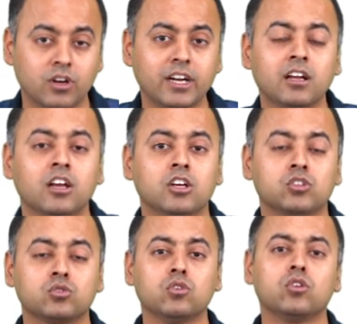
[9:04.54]
alright.
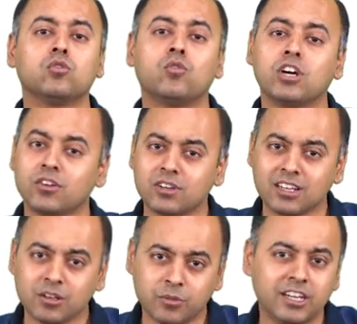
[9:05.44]
So, whatever
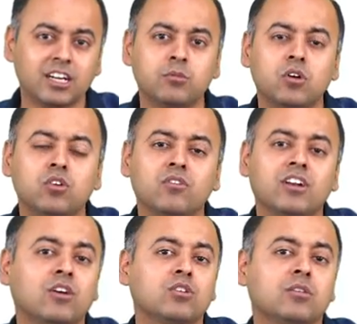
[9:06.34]
limited amount of
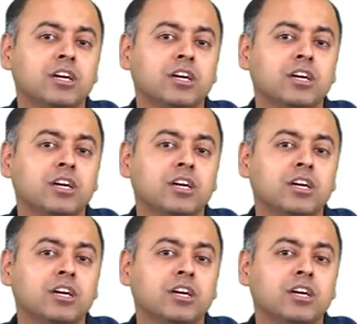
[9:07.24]
glycogen